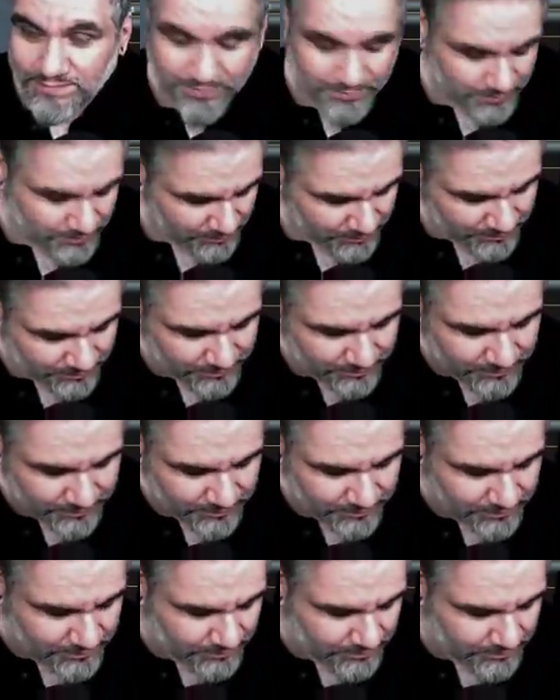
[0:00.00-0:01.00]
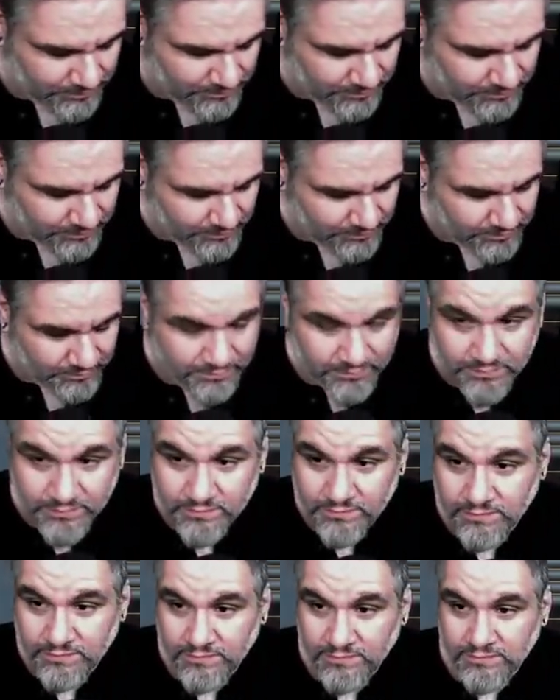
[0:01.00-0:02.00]
Like force negation, stuff like that,
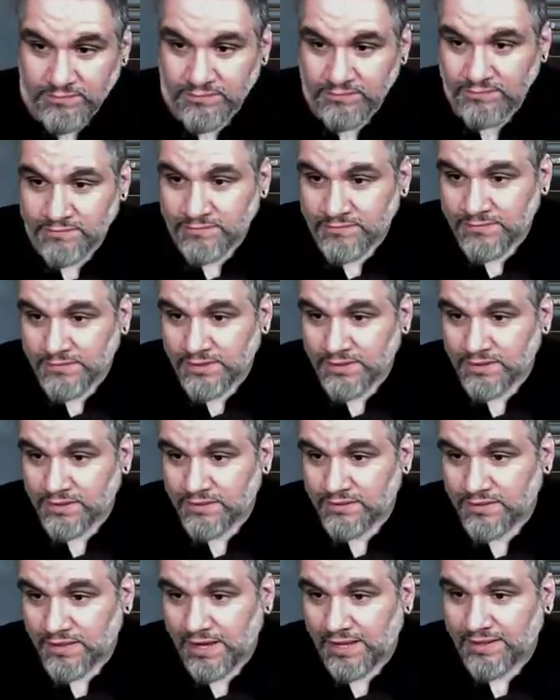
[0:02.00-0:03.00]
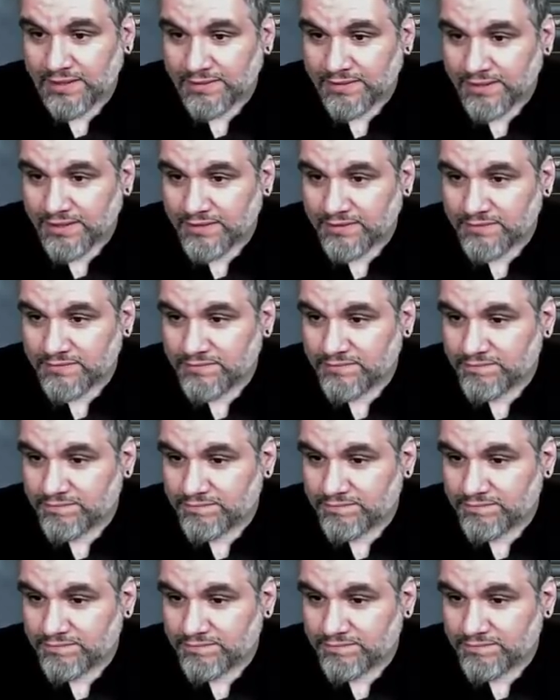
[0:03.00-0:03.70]
maybe. I like that.